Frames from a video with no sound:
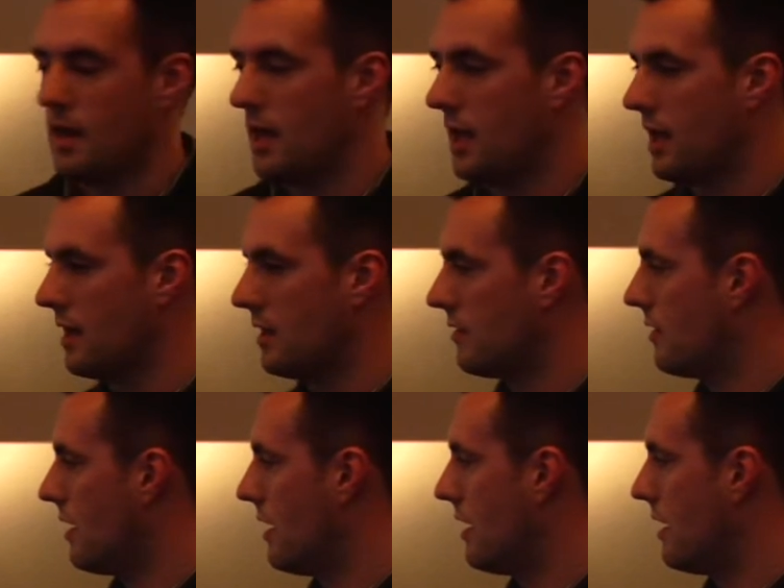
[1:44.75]
and
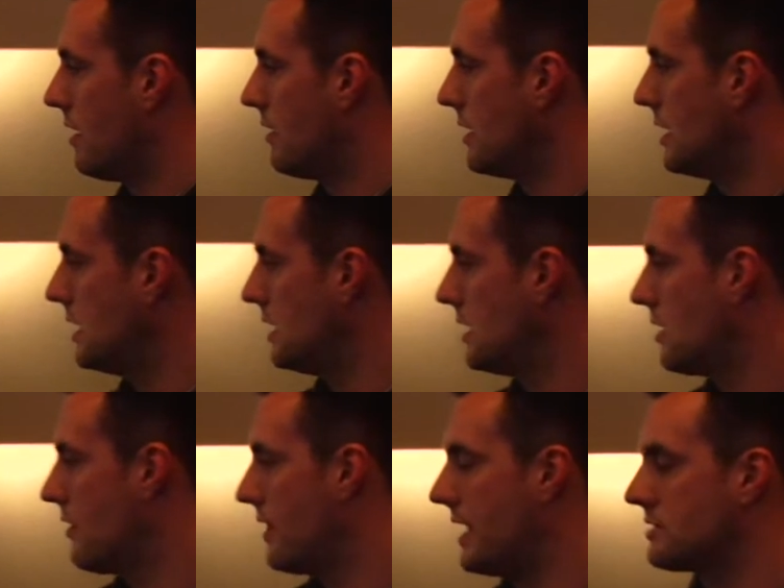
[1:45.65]

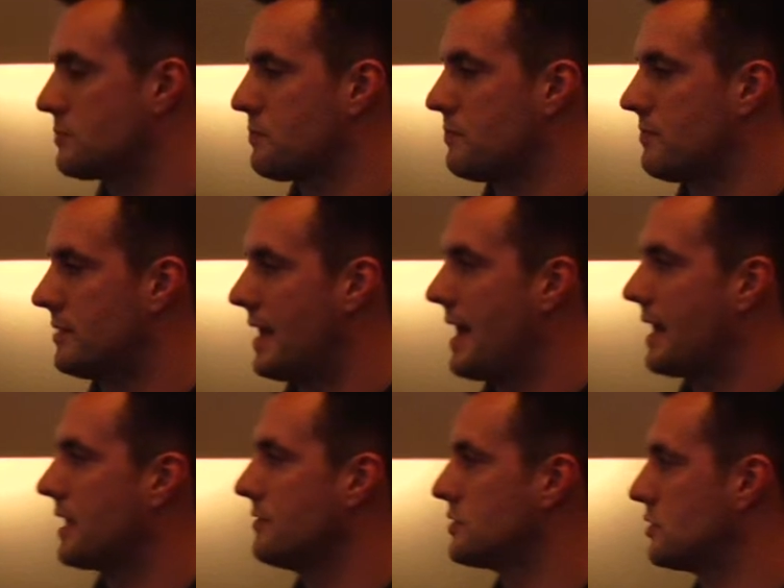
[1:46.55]

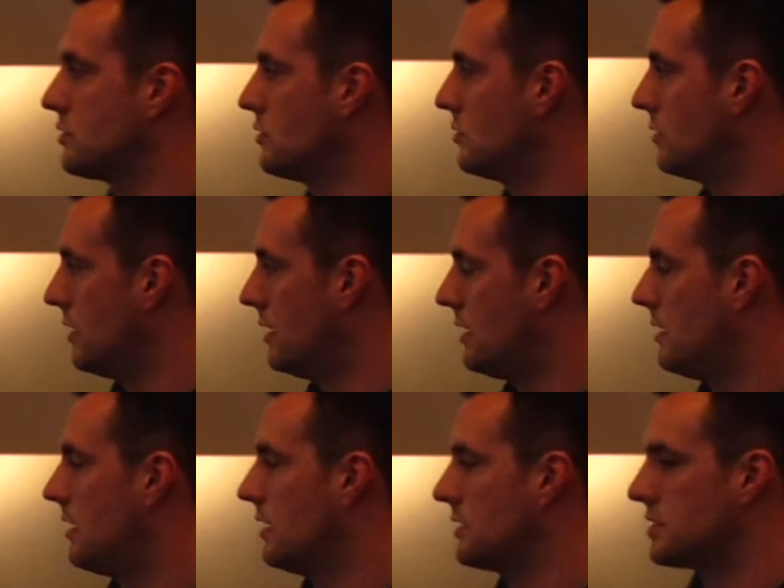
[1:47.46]
that gives you
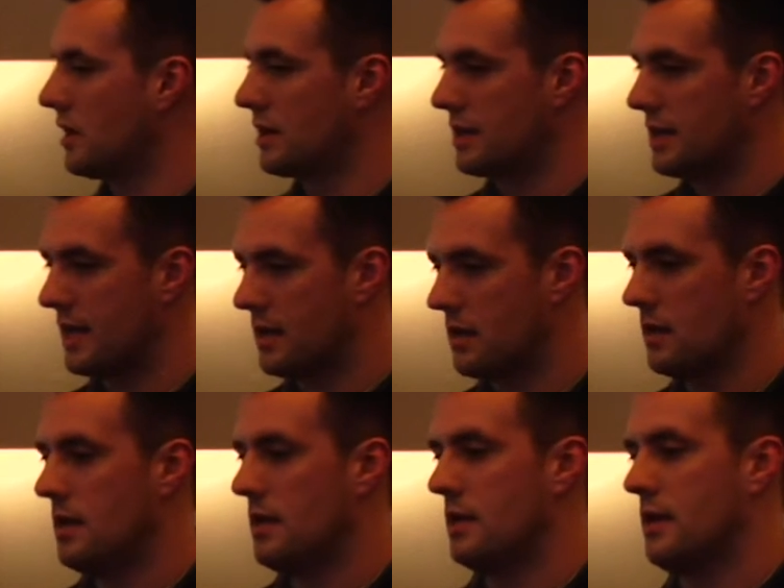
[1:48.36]
a ton of
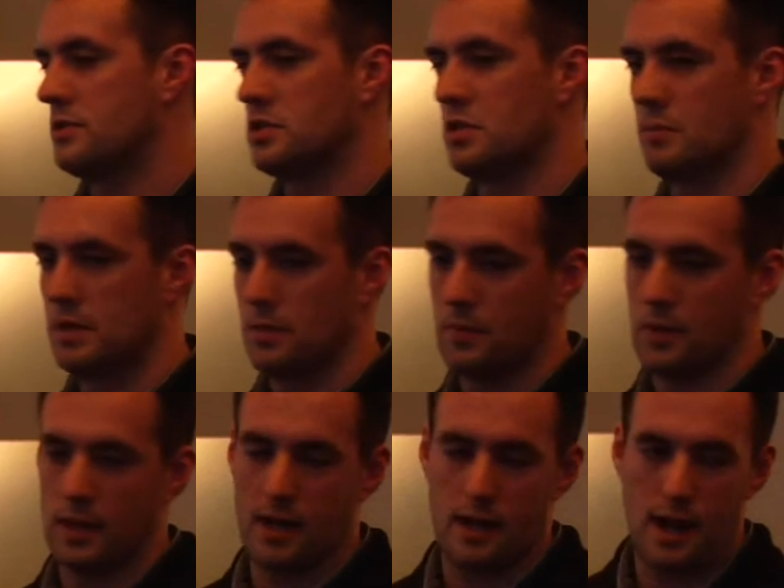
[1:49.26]
data, allows you to
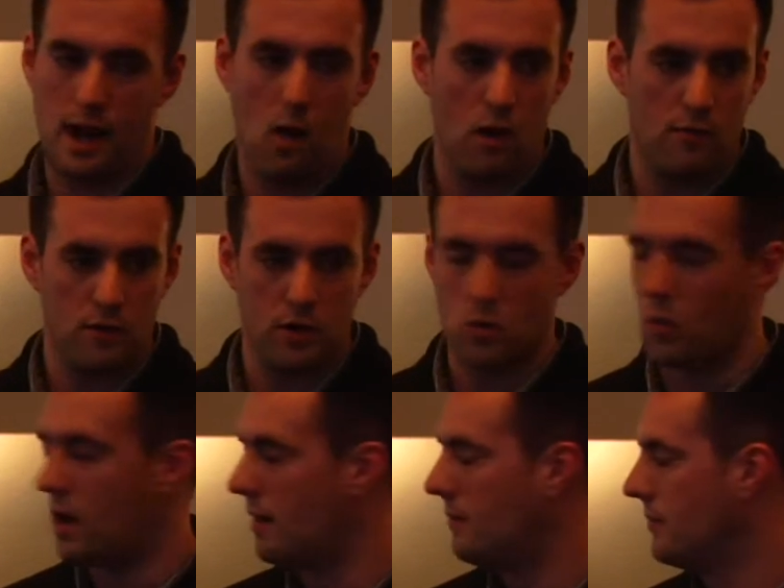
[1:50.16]
manipulate it however you
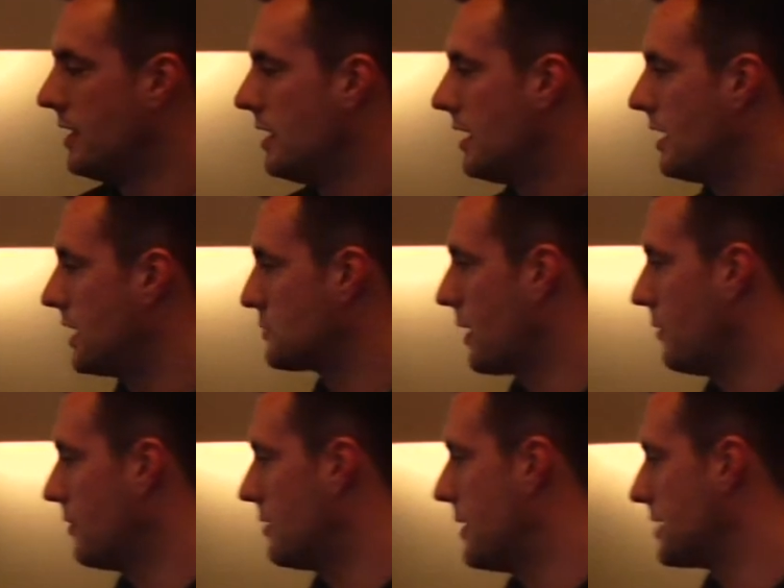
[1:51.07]
want, and that's
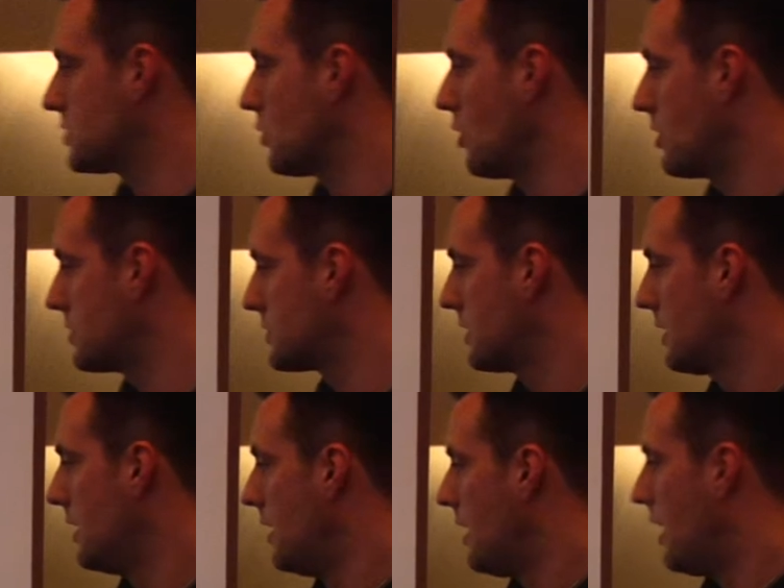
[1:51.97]
probably the best source.
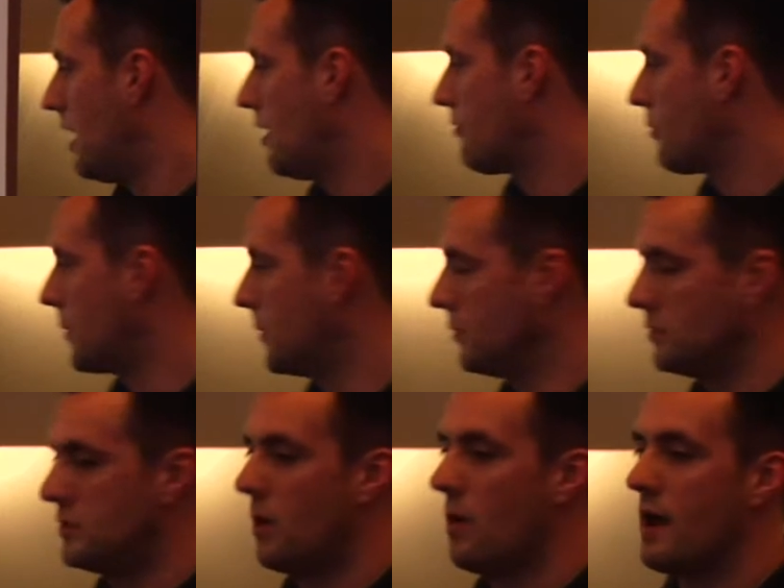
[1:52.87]
For people
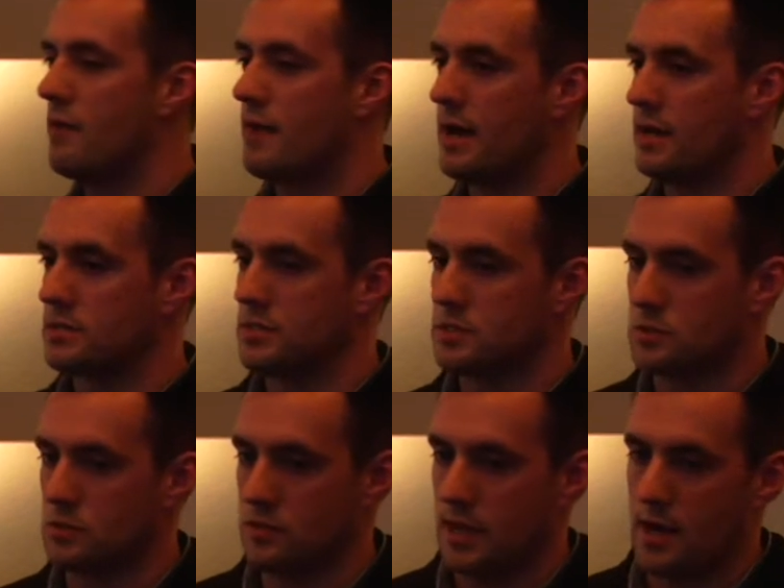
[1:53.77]
who don't have access
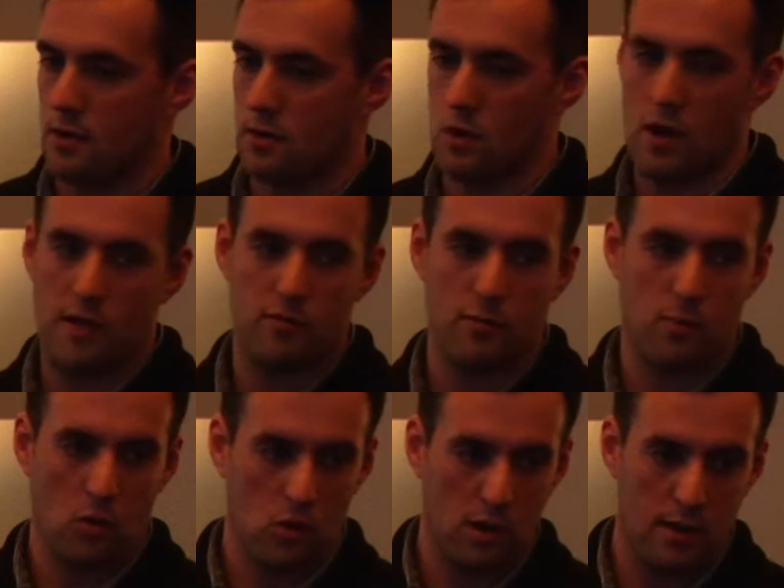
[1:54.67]
to that or don't have the
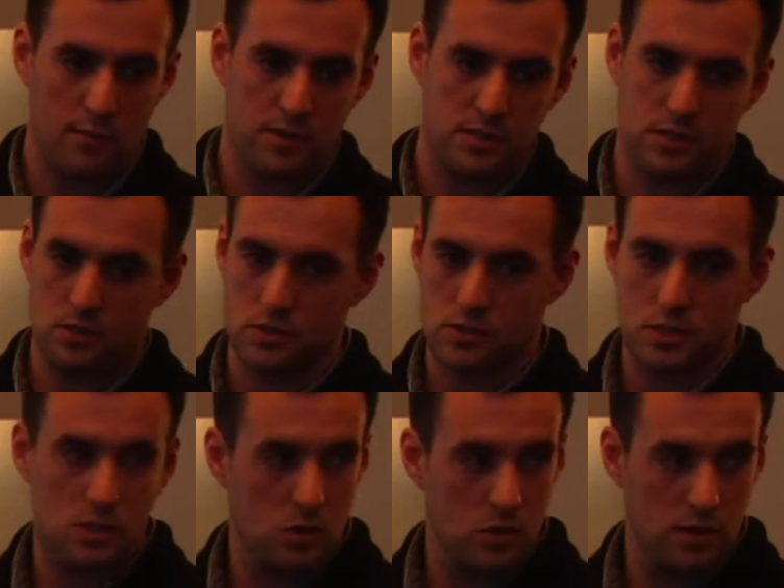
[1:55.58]
programming skills to
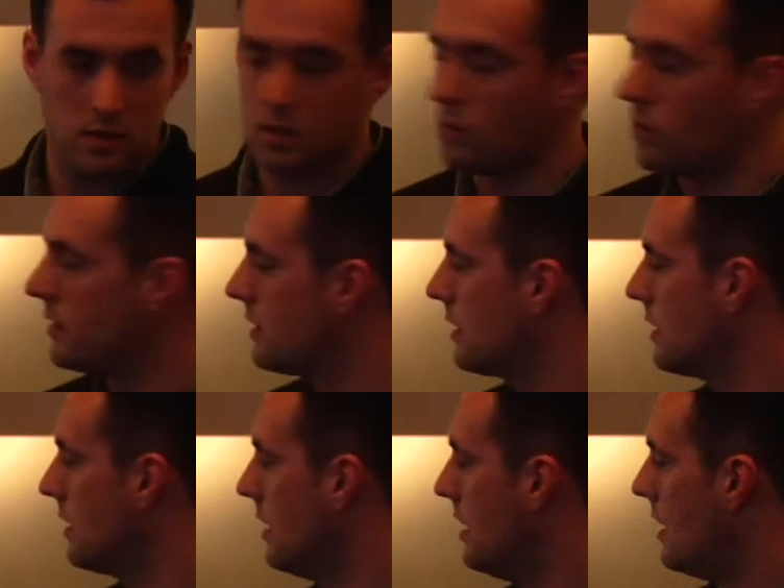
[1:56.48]
do anything with it,
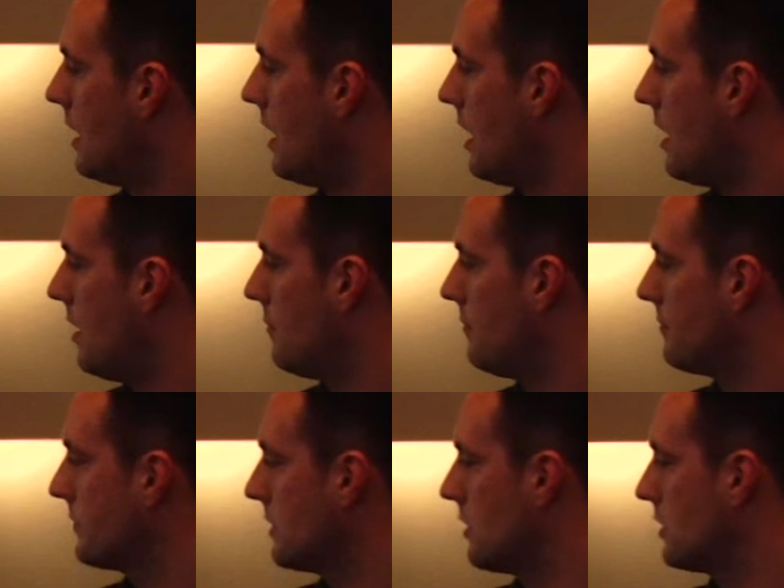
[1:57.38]

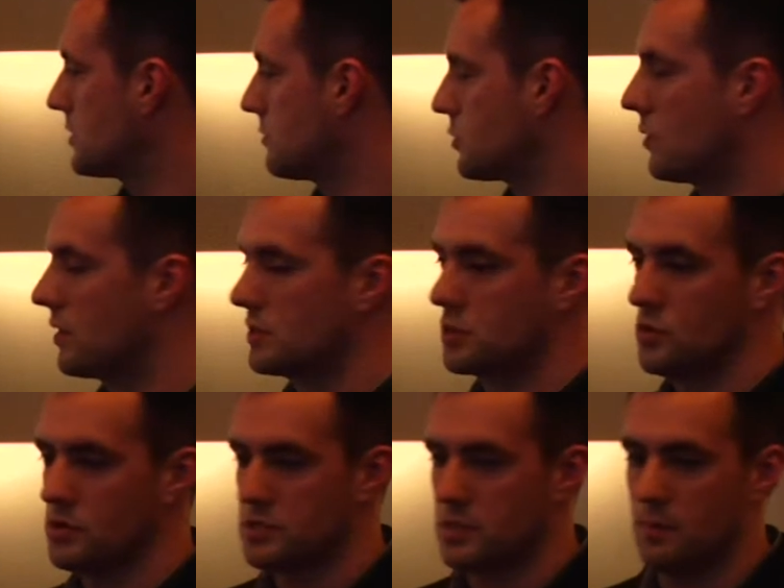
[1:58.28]
there are some Twitter
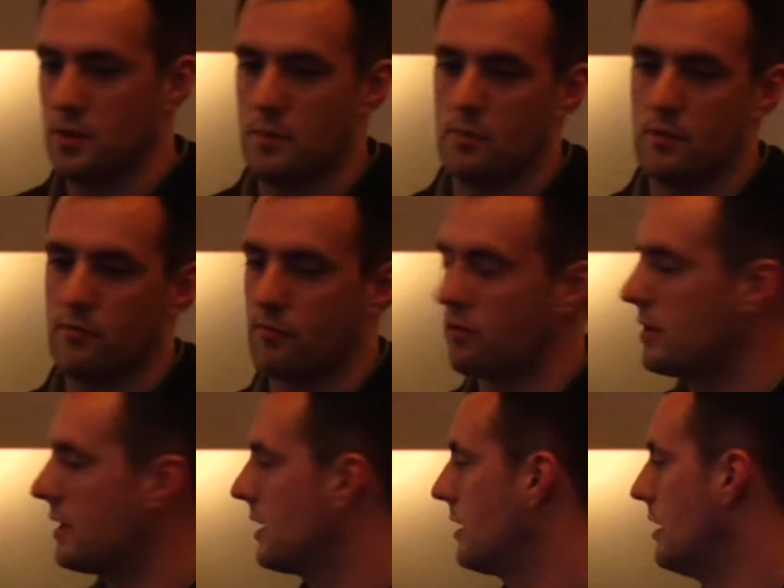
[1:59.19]
tools. Some of them are
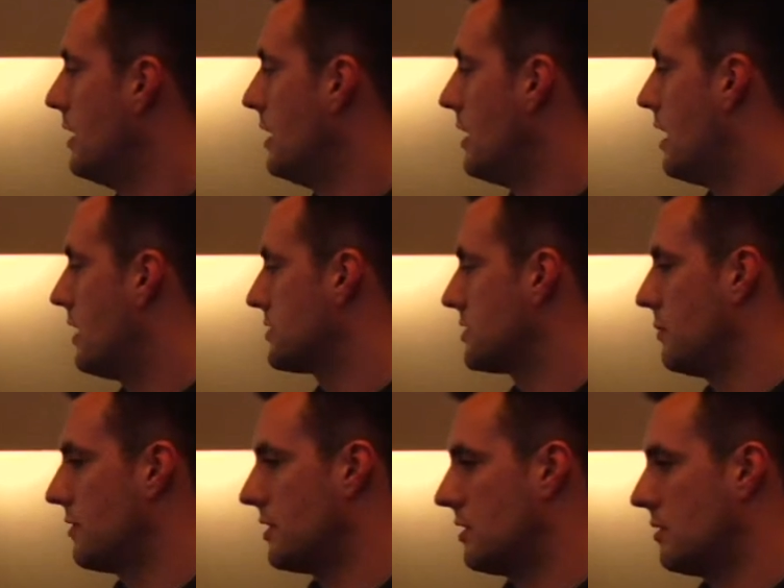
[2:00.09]
free,
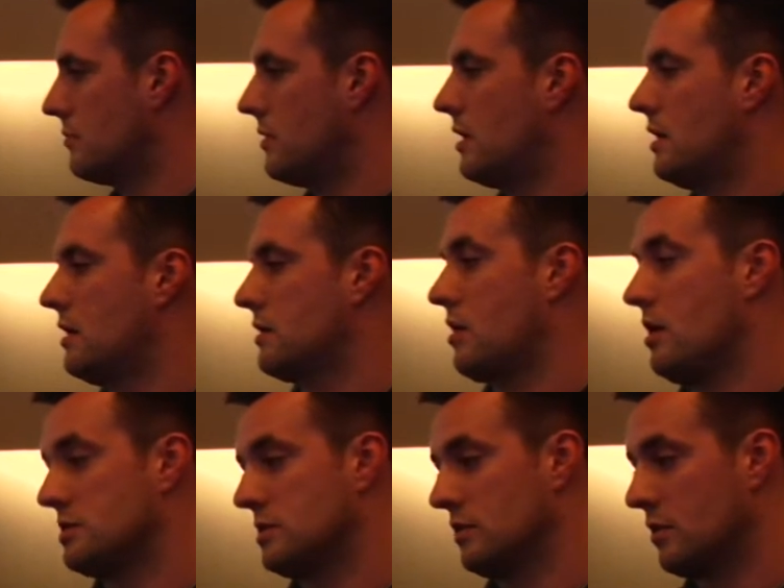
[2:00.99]
some of them
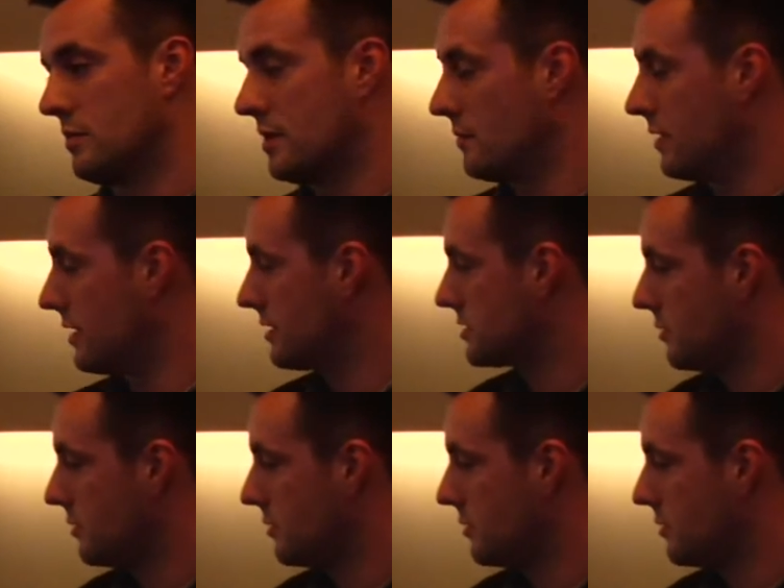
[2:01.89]
cost a little bit of money, and